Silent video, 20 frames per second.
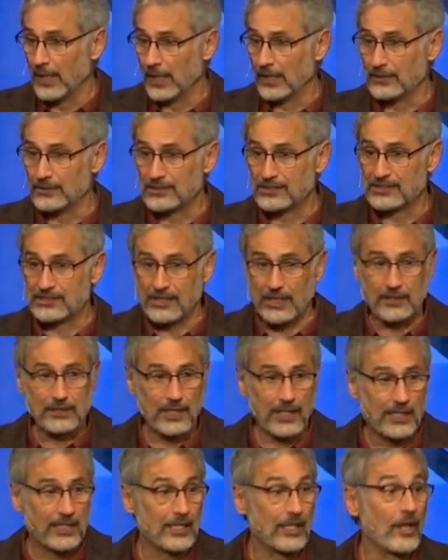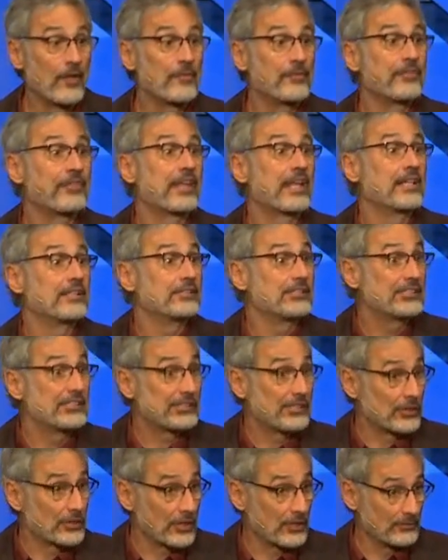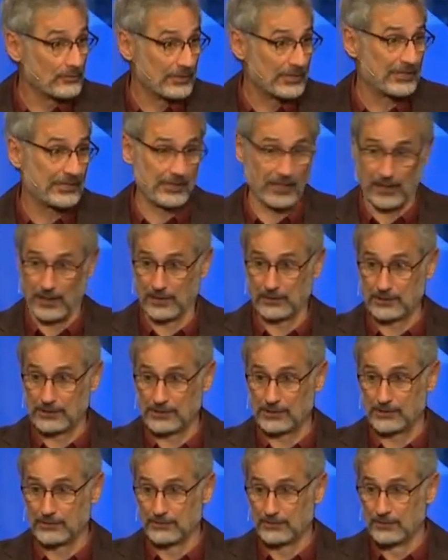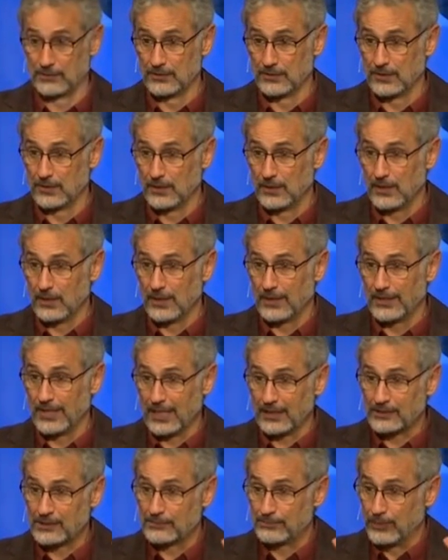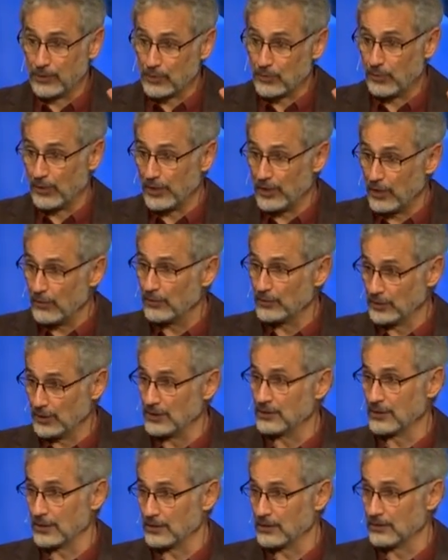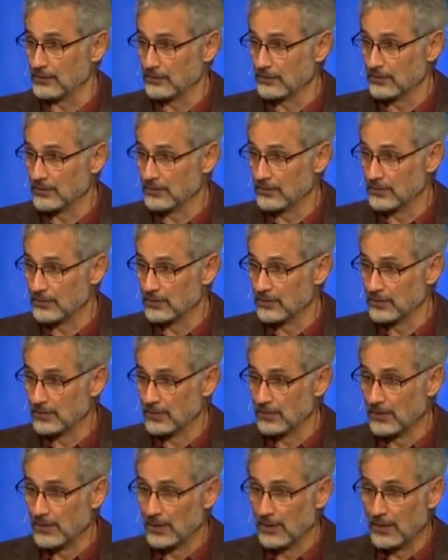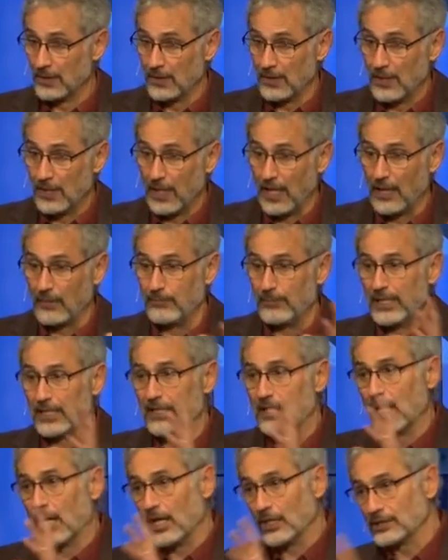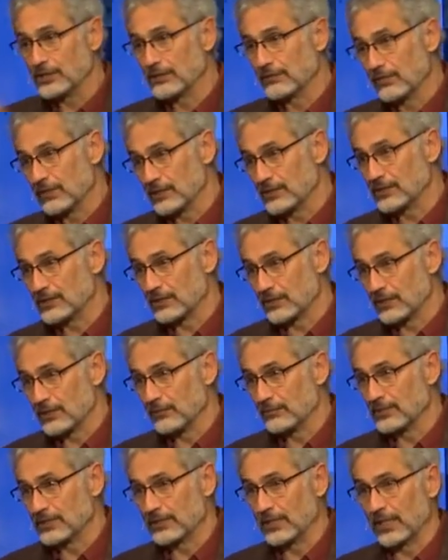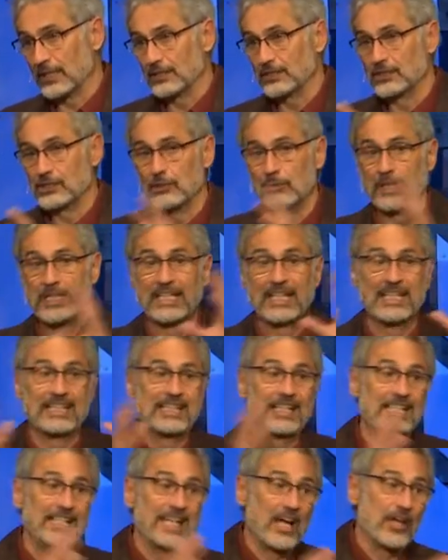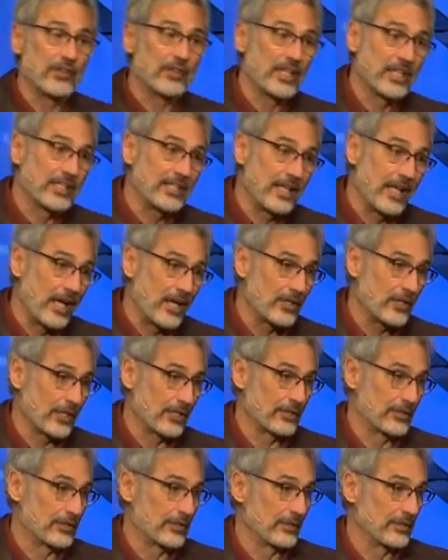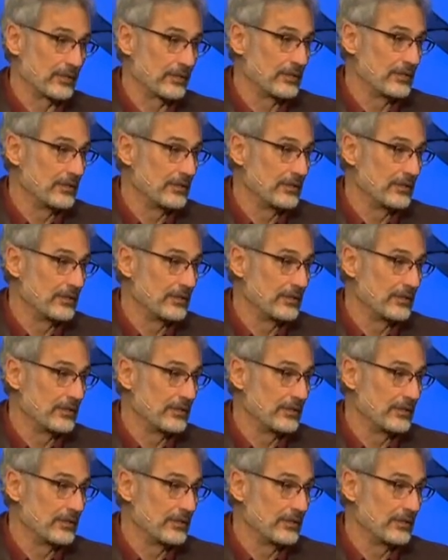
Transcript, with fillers: And suddenly the circumstance gets between you and Jesus. And because of the circumstance, you begin to doubt the character